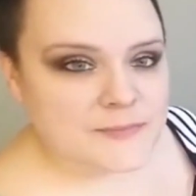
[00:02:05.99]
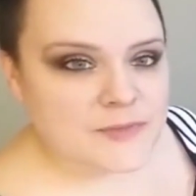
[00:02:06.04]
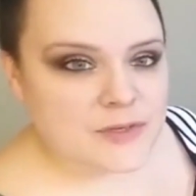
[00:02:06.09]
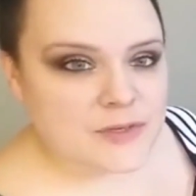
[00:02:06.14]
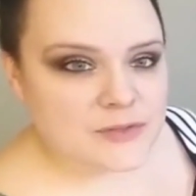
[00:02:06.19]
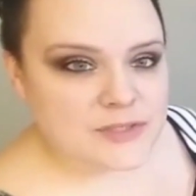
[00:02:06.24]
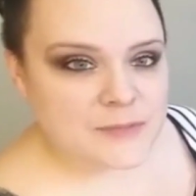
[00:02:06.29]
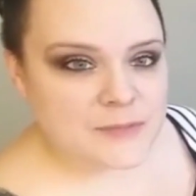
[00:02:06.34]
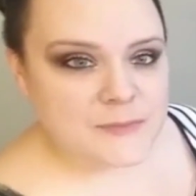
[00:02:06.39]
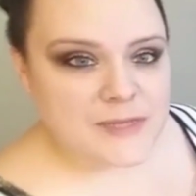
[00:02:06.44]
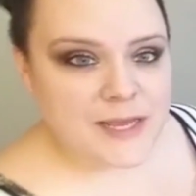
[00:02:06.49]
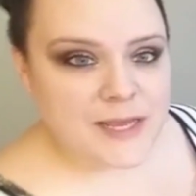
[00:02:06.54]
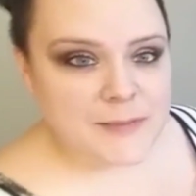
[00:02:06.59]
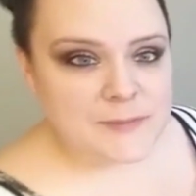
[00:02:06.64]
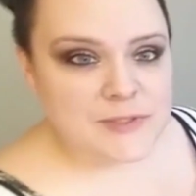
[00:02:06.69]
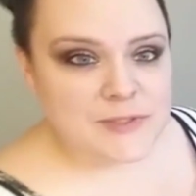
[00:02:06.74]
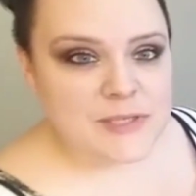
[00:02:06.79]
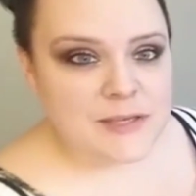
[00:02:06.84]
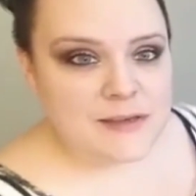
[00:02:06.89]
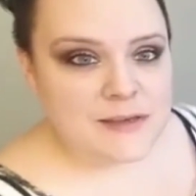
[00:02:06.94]
You know,
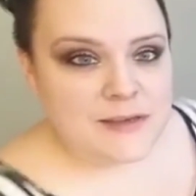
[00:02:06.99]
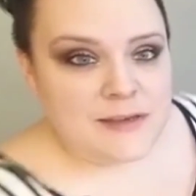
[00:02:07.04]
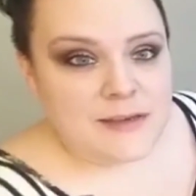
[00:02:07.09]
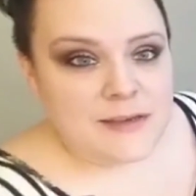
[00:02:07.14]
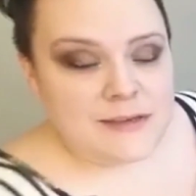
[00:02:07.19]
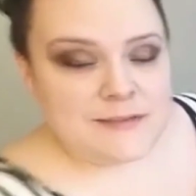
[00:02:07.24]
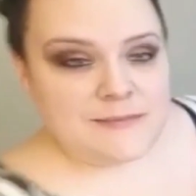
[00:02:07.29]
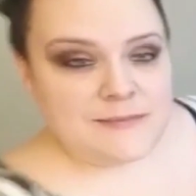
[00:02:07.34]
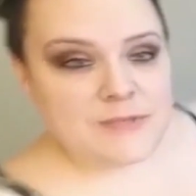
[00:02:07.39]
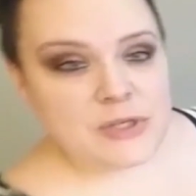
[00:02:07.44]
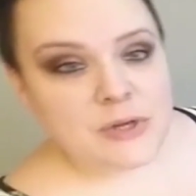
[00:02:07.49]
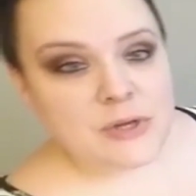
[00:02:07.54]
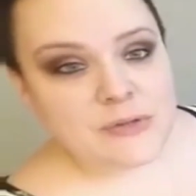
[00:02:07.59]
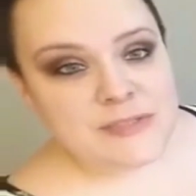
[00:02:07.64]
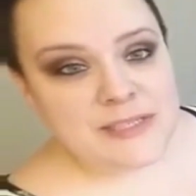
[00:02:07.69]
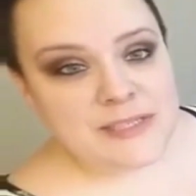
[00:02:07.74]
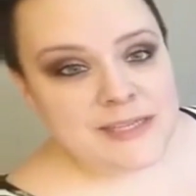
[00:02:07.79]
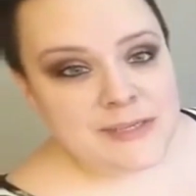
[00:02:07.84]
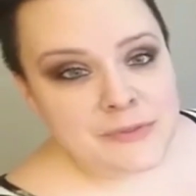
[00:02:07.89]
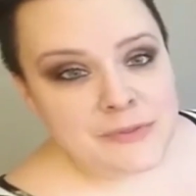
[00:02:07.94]
sometimes, you know,
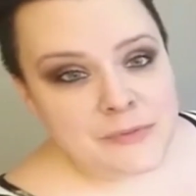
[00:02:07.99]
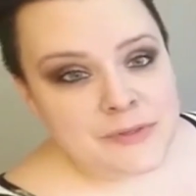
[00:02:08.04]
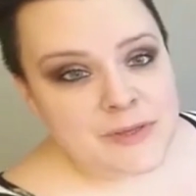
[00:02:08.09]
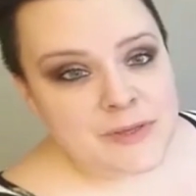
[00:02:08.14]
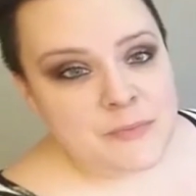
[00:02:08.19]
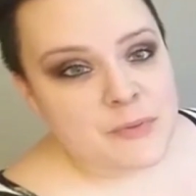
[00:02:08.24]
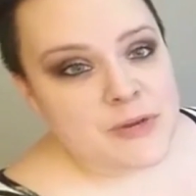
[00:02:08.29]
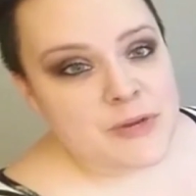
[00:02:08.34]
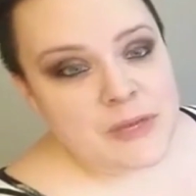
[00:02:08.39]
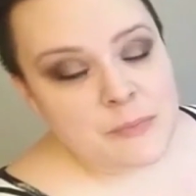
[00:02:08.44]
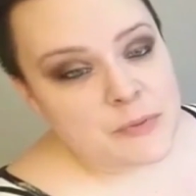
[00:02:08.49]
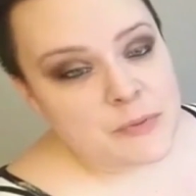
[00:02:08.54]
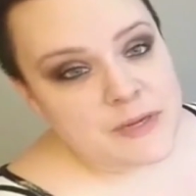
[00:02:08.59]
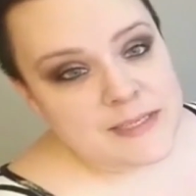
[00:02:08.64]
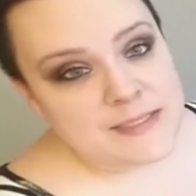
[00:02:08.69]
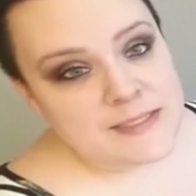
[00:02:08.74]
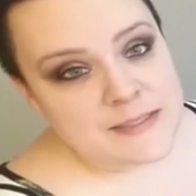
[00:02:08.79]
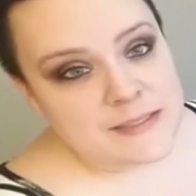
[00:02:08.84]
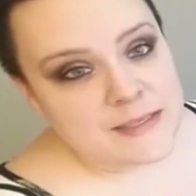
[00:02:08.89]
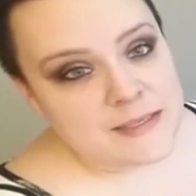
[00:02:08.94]
to get a really pretty
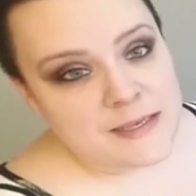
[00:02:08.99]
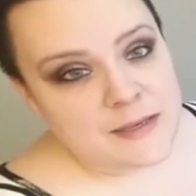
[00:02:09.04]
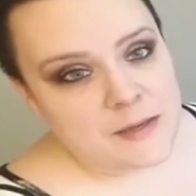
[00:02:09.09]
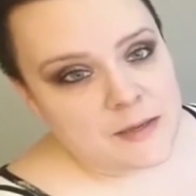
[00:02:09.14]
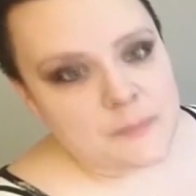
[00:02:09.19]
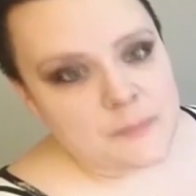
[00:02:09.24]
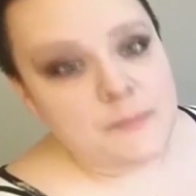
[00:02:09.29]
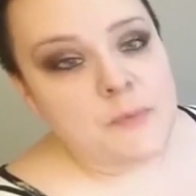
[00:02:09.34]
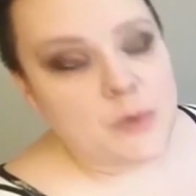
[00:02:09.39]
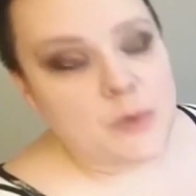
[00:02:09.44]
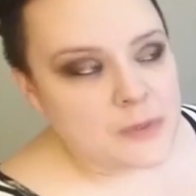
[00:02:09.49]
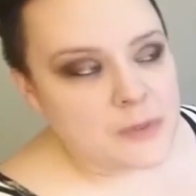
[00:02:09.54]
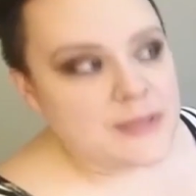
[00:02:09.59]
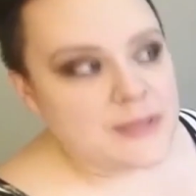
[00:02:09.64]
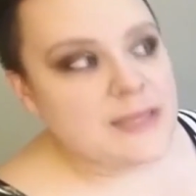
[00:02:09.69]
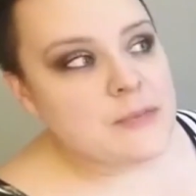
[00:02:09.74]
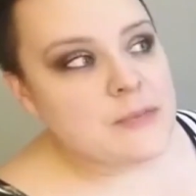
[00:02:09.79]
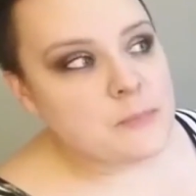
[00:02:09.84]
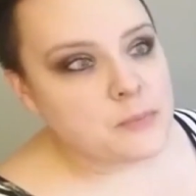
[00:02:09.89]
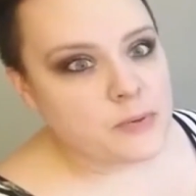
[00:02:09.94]
piece,
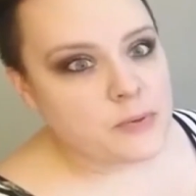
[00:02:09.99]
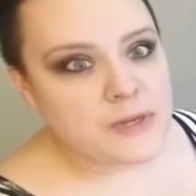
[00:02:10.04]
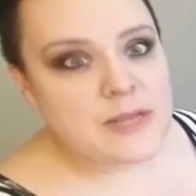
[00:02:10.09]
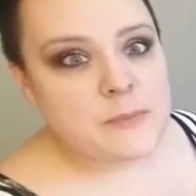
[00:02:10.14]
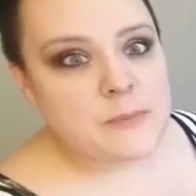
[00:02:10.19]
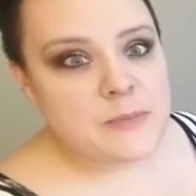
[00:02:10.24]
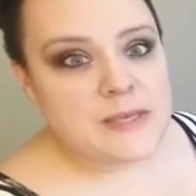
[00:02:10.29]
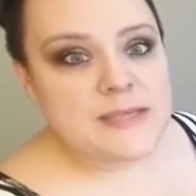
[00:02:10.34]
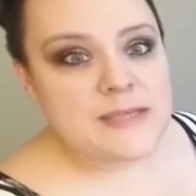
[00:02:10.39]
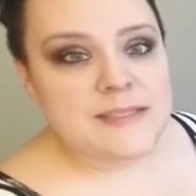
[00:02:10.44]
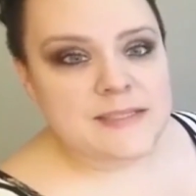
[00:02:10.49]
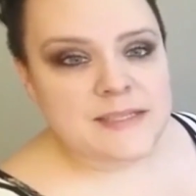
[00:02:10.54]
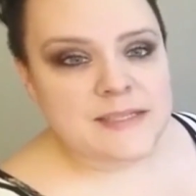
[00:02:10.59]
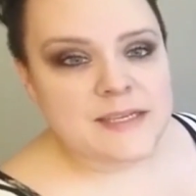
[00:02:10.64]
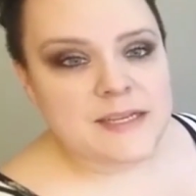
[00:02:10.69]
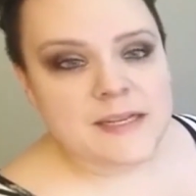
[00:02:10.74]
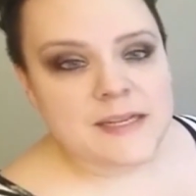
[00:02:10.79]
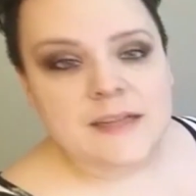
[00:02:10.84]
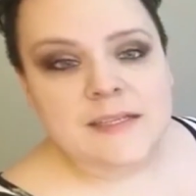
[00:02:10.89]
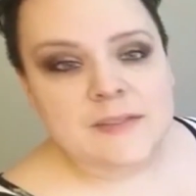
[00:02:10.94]
to
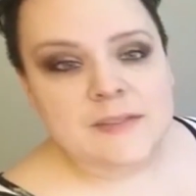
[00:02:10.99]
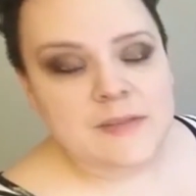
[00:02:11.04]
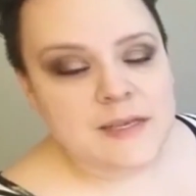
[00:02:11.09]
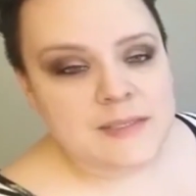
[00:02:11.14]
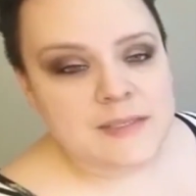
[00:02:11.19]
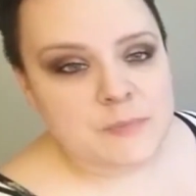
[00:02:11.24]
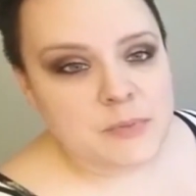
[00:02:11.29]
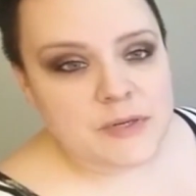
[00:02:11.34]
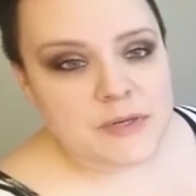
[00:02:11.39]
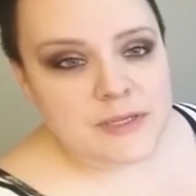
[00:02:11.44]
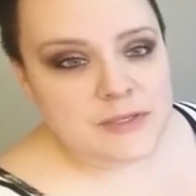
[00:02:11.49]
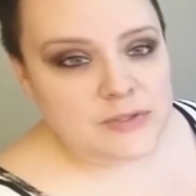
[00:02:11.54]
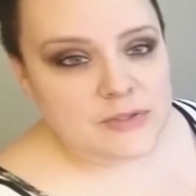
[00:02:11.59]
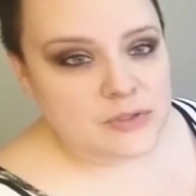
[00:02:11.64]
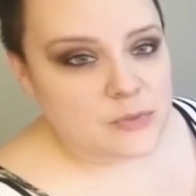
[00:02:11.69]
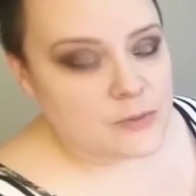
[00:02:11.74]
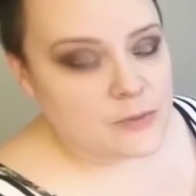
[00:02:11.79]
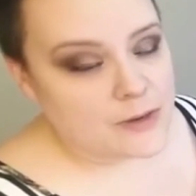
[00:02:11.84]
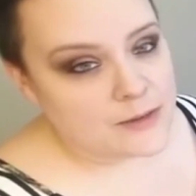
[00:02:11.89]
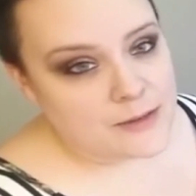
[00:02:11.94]
get it as pretty as
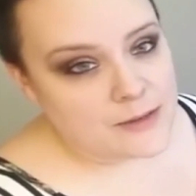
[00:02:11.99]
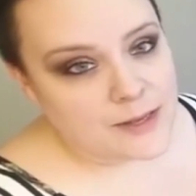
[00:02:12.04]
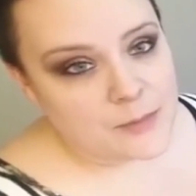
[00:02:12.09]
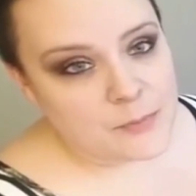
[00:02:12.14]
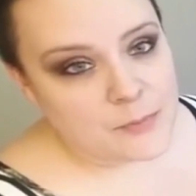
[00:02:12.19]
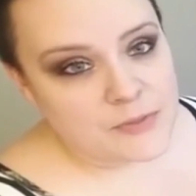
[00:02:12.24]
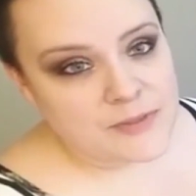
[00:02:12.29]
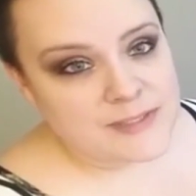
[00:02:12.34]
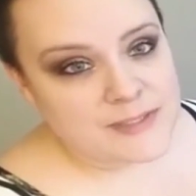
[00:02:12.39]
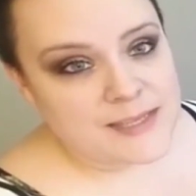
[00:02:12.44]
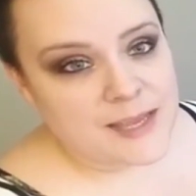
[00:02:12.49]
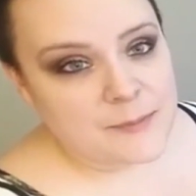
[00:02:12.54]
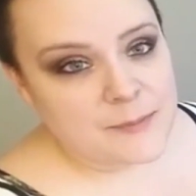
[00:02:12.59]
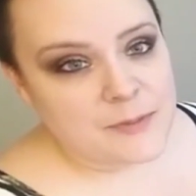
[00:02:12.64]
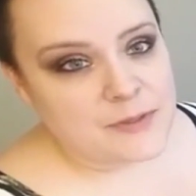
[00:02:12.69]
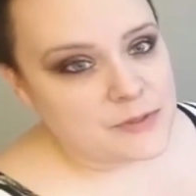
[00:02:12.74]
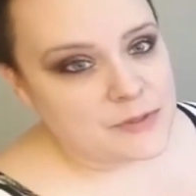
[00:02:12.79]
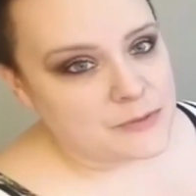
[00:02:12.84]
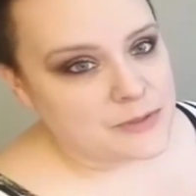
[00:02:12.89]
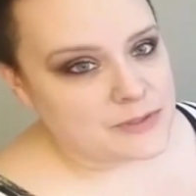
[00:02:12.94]
you want, you got to put the time
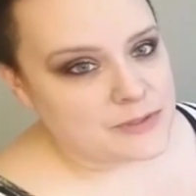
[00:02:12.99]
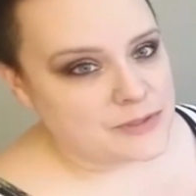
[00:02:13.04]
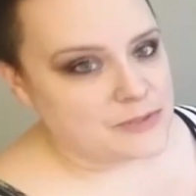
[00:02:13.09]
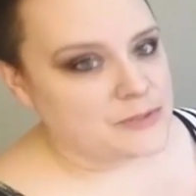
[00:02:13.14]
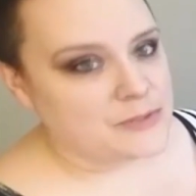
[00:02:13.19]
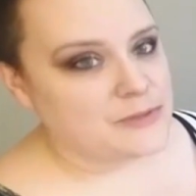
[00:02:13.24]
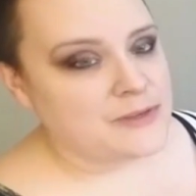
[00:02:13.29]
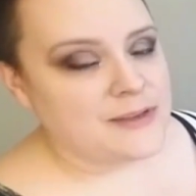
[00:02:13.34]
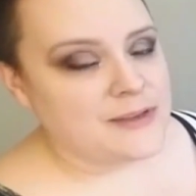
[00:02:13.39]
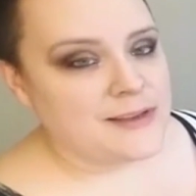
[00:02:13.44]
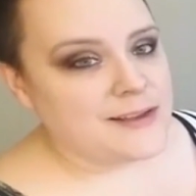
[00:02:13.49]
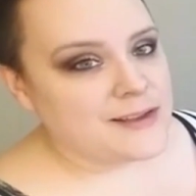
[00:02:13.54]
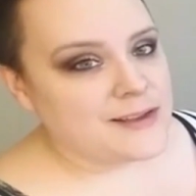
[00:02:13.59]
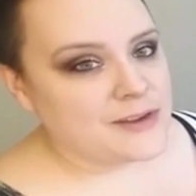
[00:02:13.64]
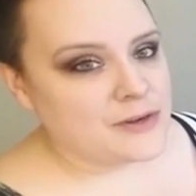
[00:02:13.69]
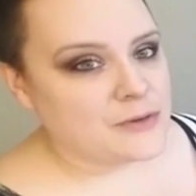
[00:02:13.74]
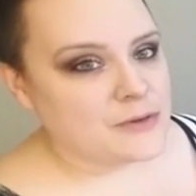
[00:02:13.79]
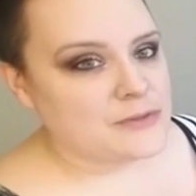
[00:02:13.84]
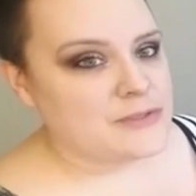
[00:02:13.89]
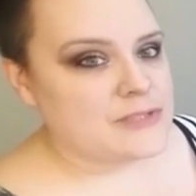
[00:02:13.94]
into it. You
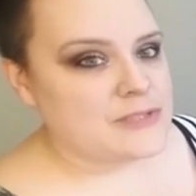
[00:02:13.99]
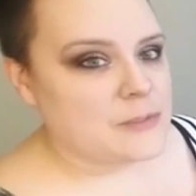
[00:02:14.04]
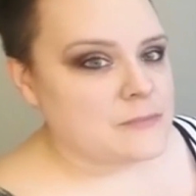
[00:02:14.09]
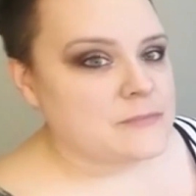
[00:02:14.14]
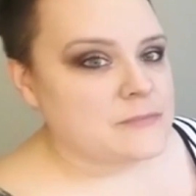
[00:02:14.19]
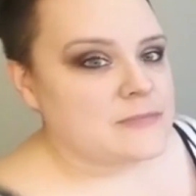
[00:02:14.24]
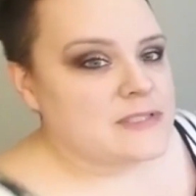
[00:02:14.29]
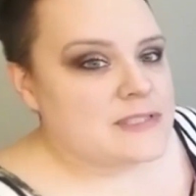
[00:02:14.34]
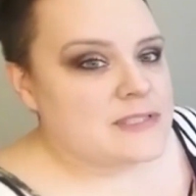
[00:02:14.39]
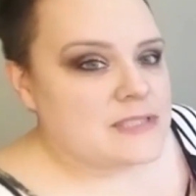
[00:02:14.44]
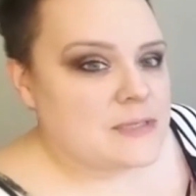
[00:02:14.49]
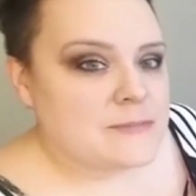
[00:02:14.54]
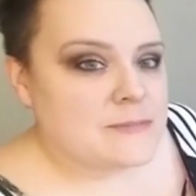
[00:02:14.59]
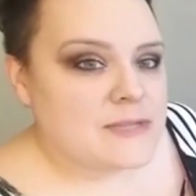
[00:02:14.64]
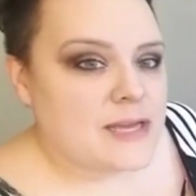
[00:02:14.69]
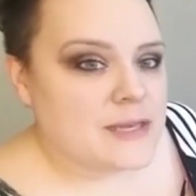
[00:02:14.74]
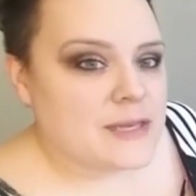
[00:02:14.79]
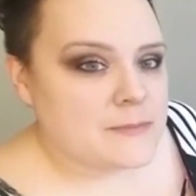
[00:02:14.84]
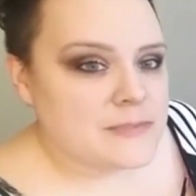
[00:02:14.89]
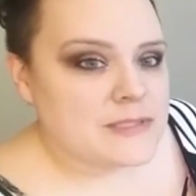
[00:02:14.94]
know,
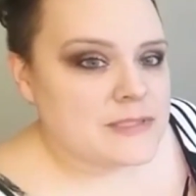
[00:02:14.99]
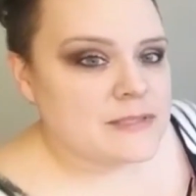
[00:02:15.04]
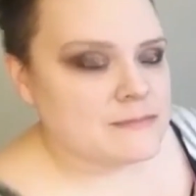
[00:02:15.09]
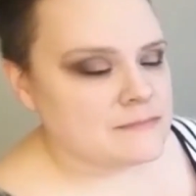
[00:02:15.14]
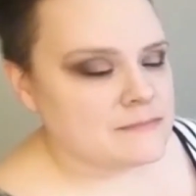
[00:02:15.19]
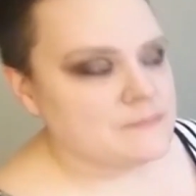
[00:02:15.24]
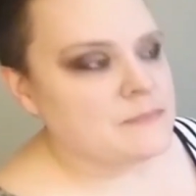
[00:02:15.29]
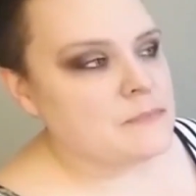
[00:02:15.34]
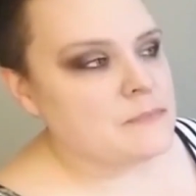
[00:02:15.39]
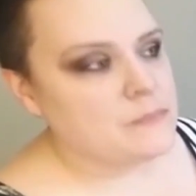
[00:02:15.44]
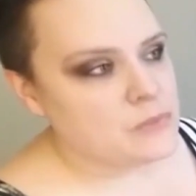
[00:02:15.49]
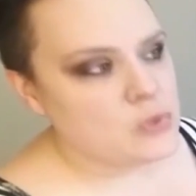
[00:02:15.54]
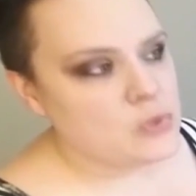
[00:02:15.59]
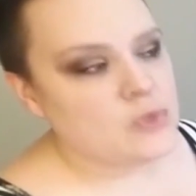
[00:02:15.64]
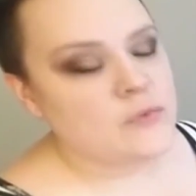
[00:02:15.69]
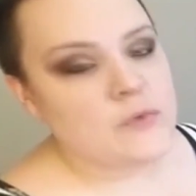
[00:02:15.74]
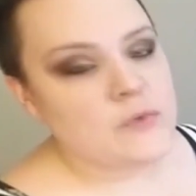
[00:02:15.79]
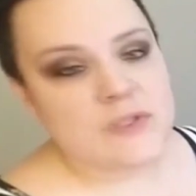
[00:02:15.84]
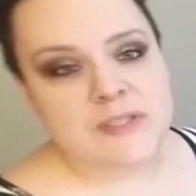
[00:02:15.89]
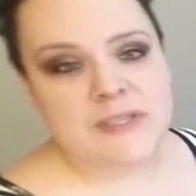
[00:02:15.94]
sometimes
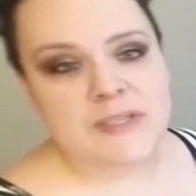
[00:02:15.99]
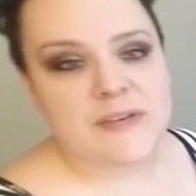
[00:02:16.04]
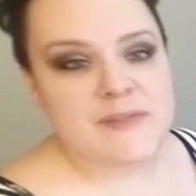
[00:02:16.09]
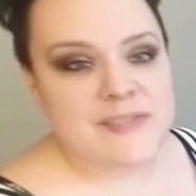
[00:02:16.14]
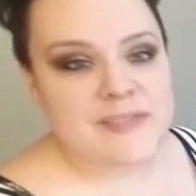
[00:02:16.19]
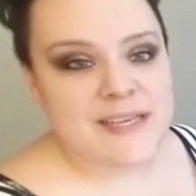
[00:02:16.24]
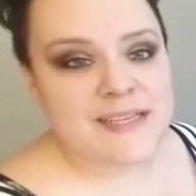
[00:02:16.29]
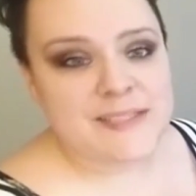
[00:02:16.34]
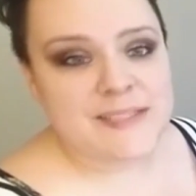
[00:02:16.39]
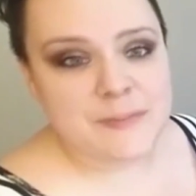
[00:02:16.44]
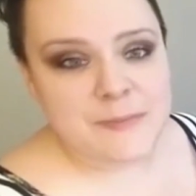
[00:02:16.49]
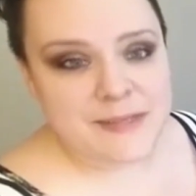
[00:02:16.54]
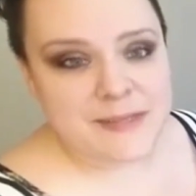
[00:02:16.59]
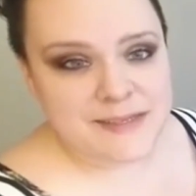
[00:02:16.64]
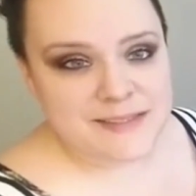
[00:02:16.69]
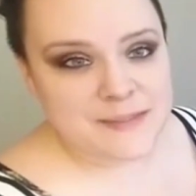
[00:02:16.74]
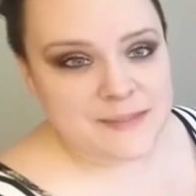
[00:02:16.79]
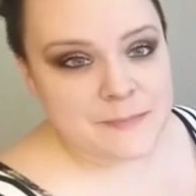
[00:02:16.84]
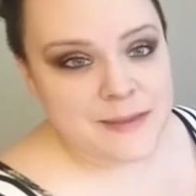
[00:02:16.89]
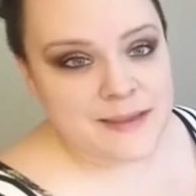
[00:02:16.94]
beautiful stuff takes a minute
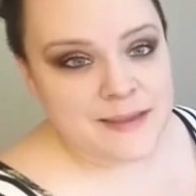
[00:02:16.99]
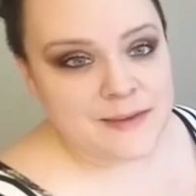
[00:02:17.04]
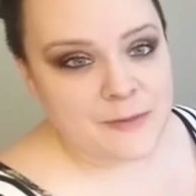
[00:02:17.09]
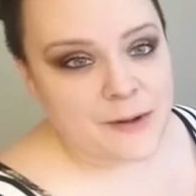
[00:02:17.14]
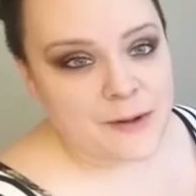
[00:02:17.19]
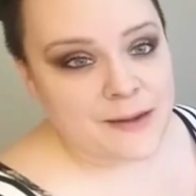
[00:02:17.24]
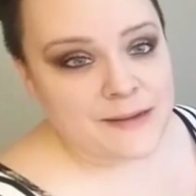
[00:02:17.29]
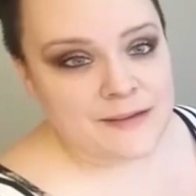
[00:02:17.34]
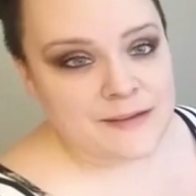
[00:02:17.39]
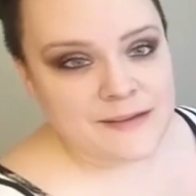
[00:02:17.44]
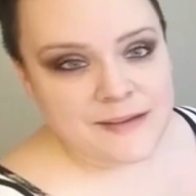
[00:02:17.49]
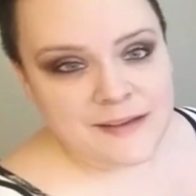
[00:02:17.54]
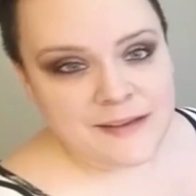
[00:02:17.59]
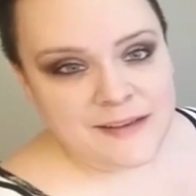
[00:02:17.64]
to make, right?